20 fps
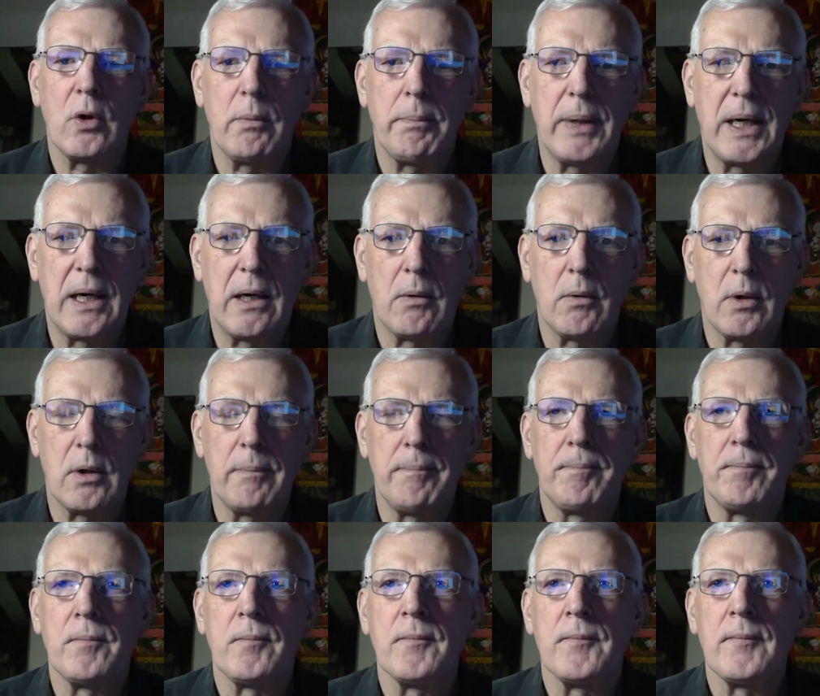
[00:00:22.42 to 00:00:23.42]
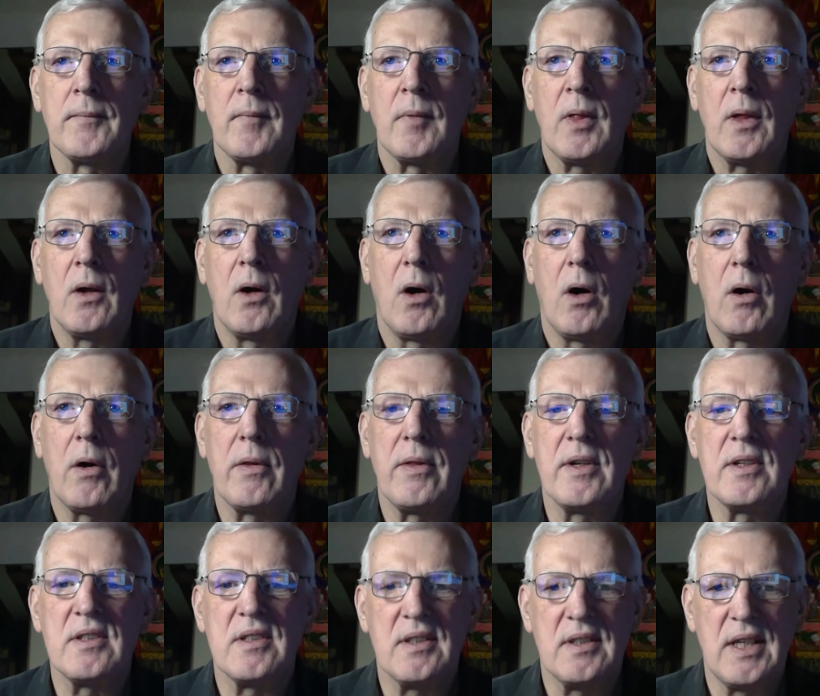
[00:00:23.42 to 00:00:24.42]
power are the
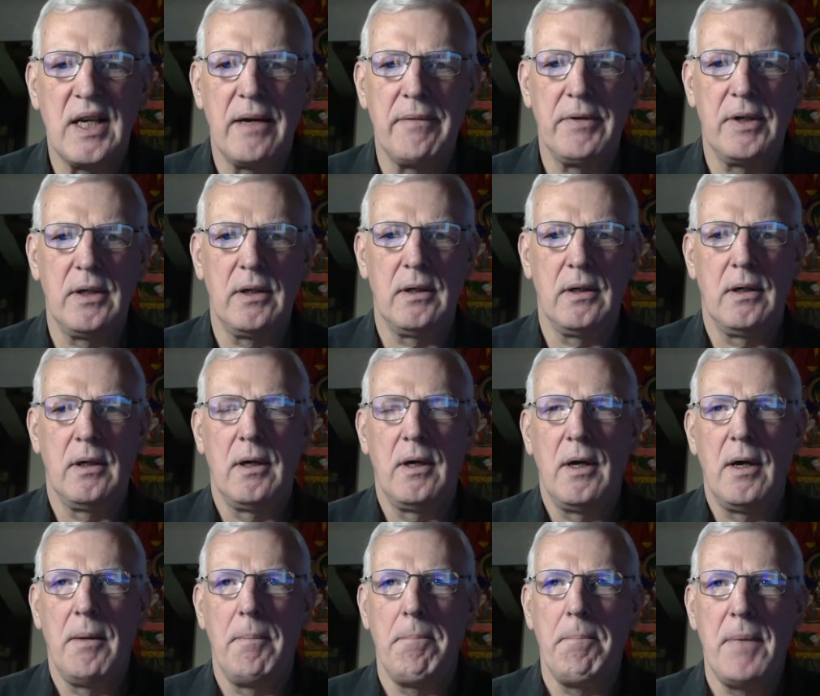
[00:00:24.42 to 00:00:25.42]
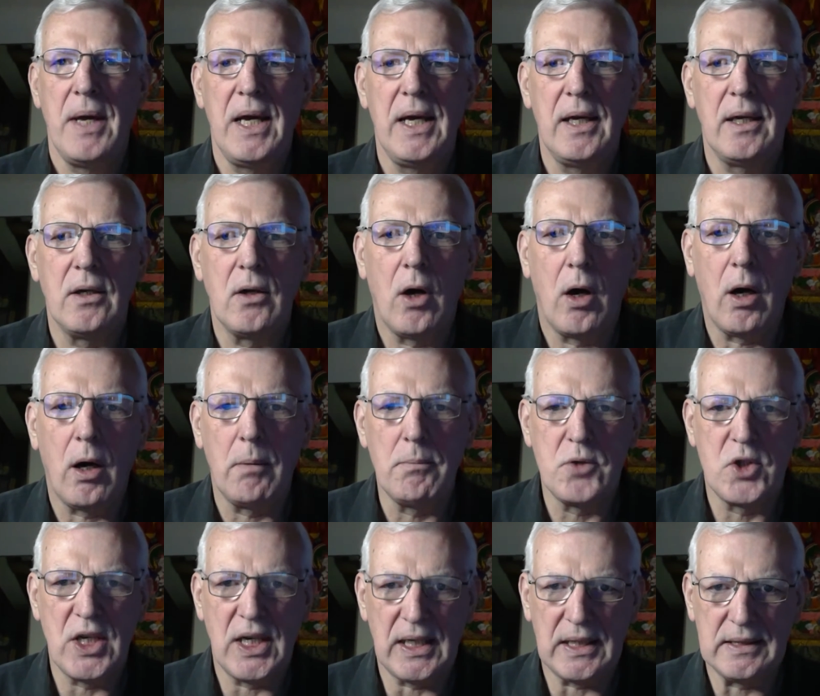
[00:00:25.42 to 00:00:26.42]
seven main
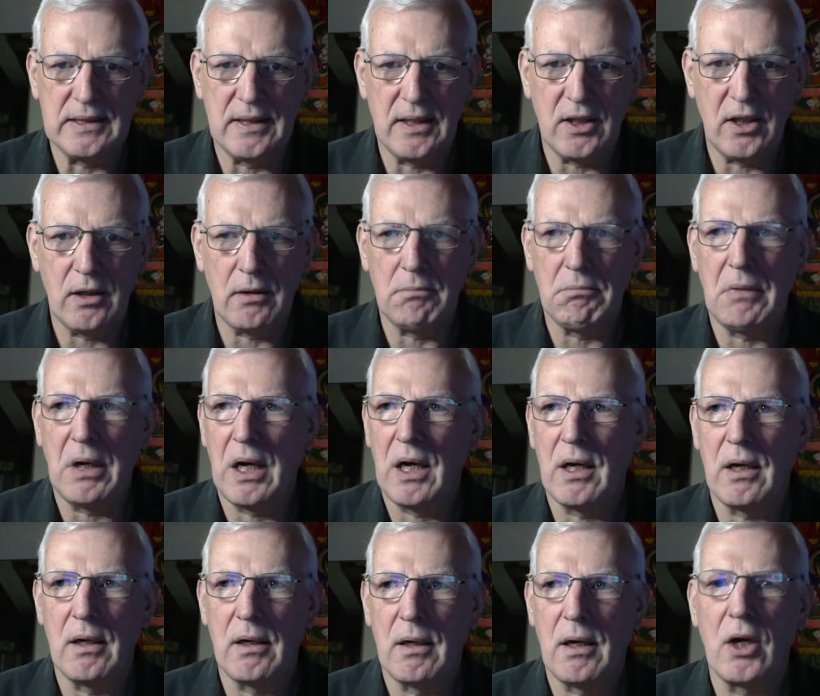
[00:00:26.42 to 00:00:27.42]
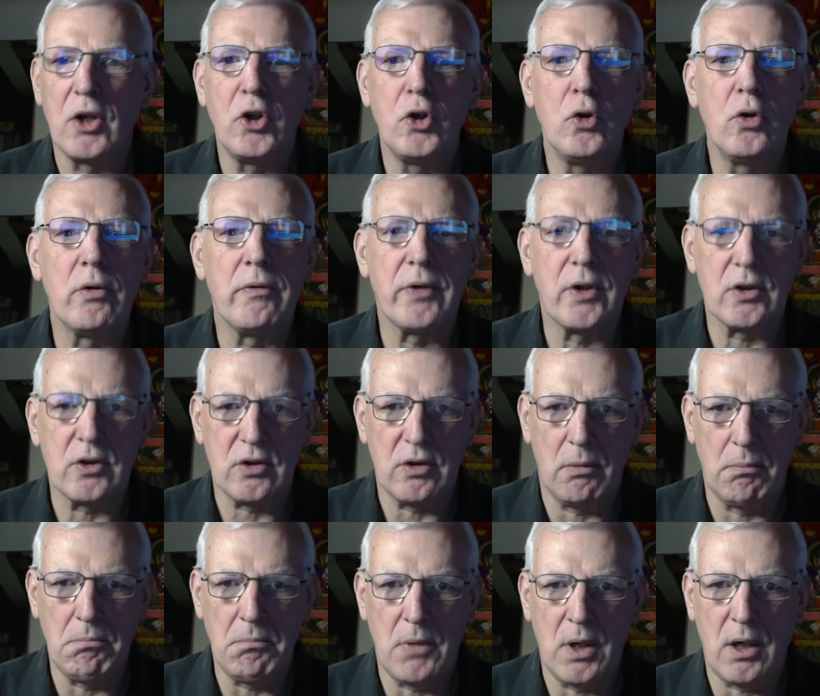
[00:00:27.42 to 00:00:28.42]
objects that a universal
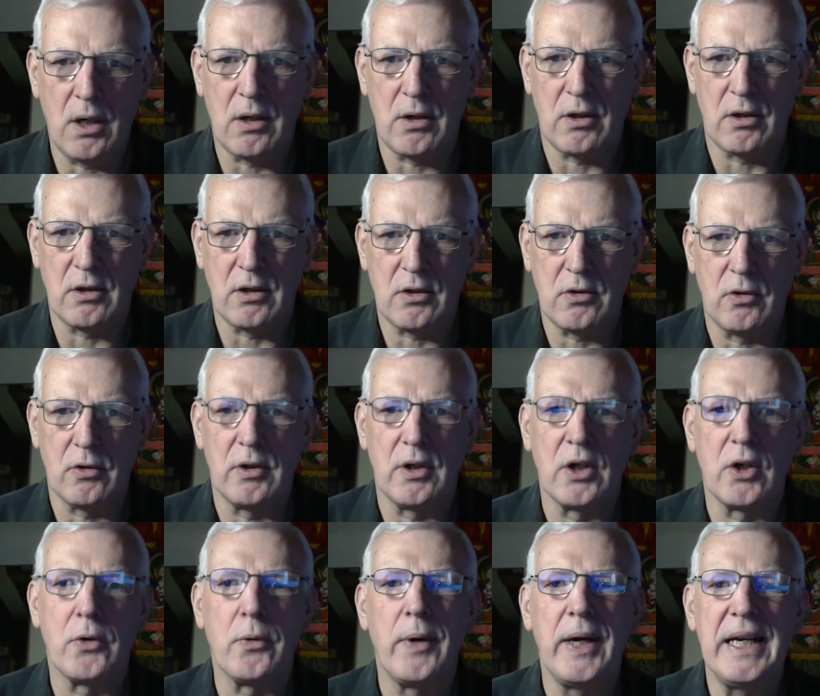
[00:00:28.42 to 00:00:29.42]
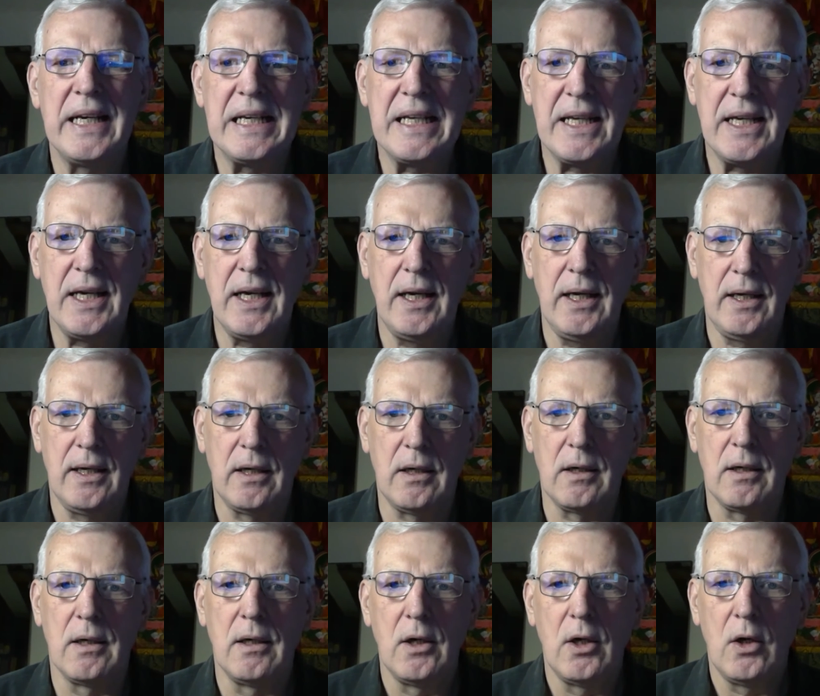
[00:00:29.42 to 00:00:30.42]
monarch or a great king
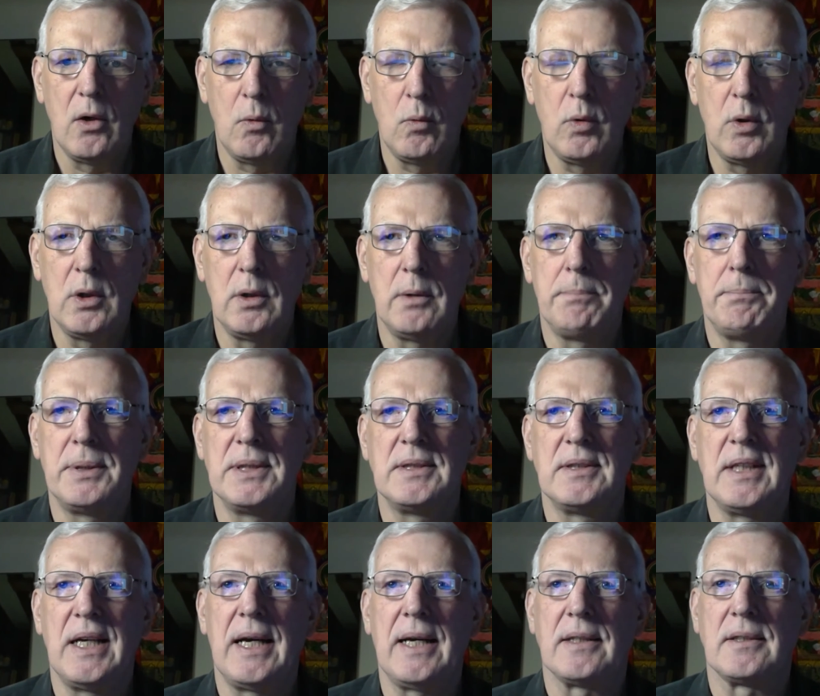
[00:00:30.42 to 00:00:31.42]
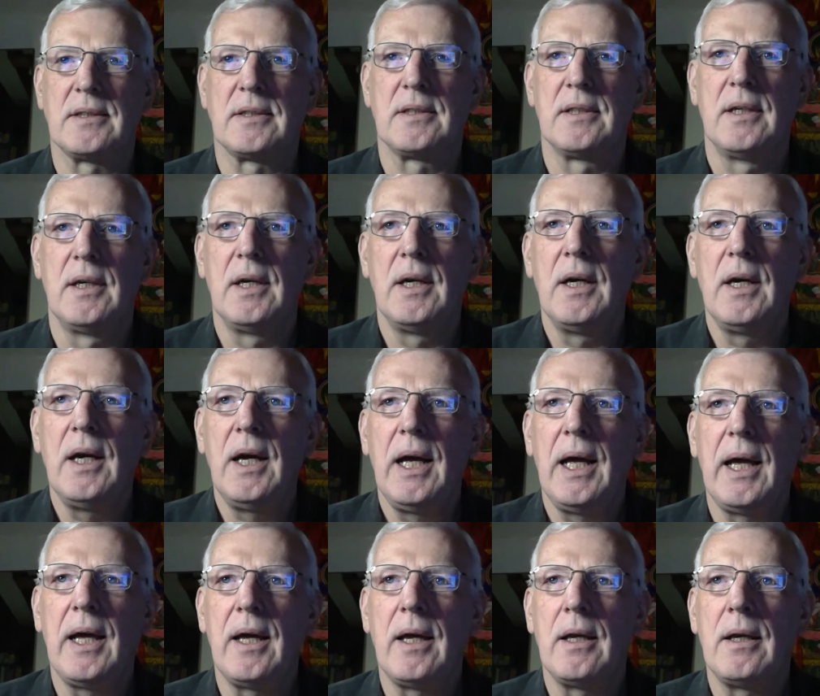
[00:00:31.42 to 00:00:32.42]
would possess.
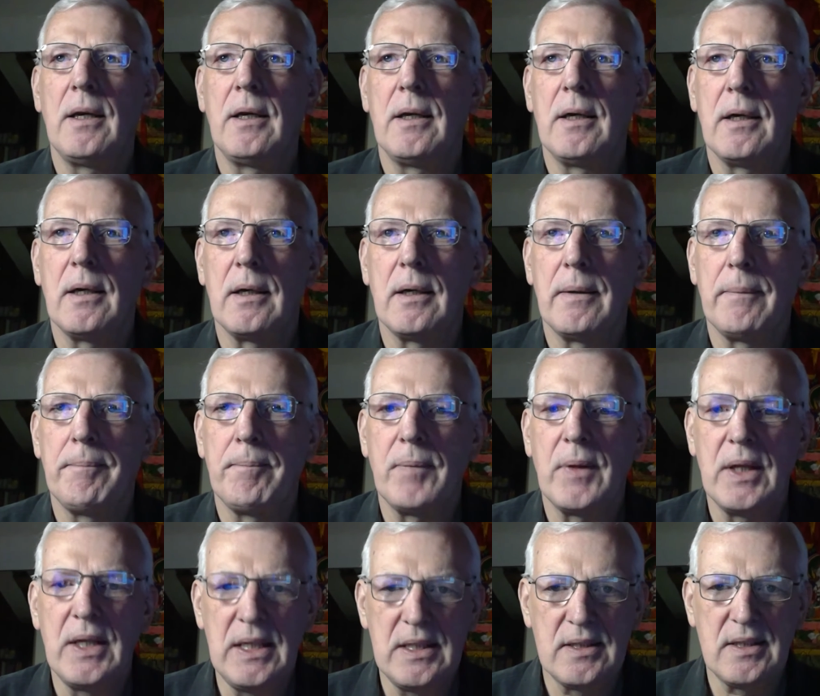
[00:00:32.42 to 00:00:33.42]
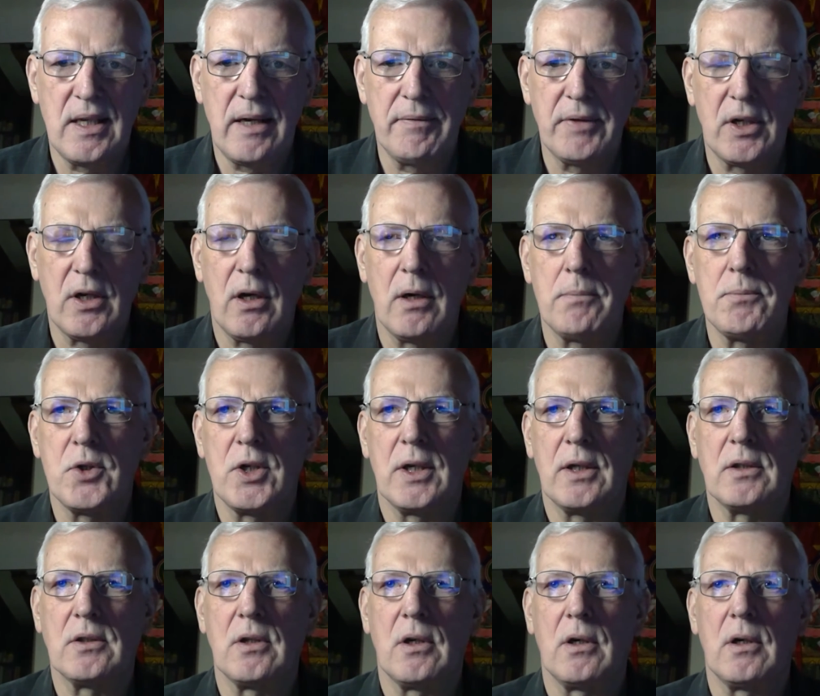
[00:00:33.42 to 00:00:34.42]
And these seven
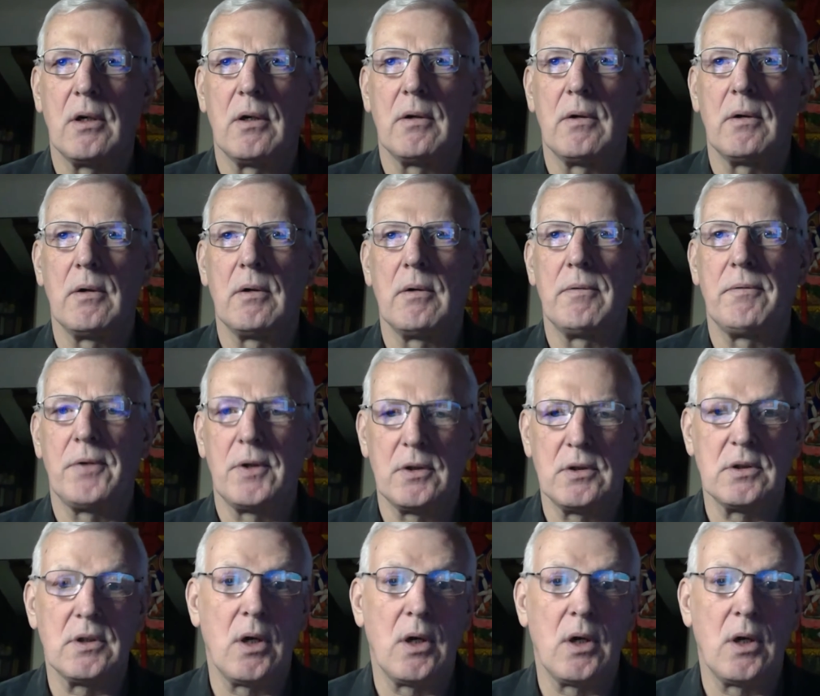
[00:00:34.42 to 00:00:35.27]
objects are first a